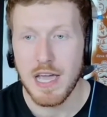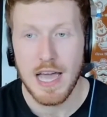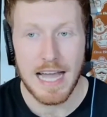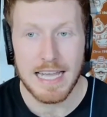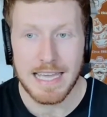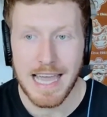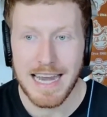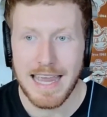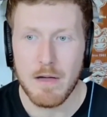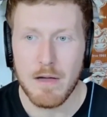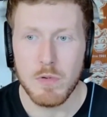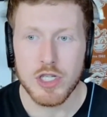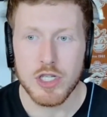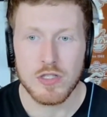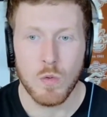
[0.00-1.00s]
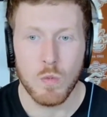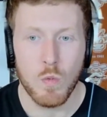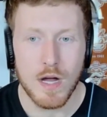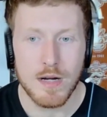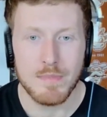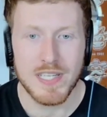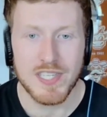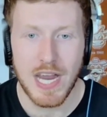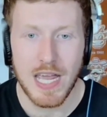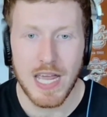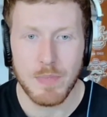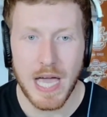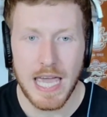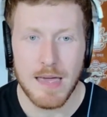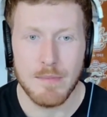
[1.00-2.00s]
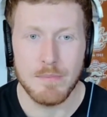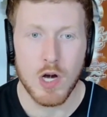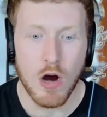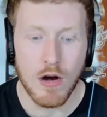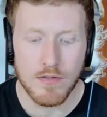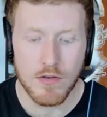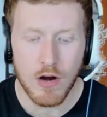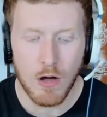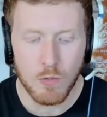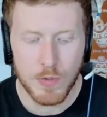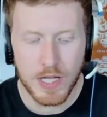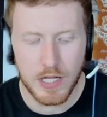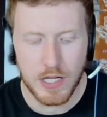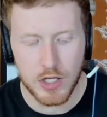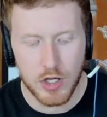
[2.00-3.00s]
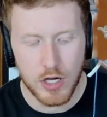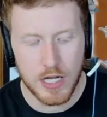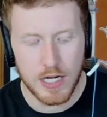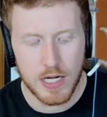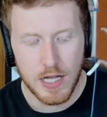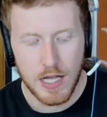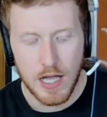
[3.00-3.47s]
Again, it was just the one mistake by him, but overall really good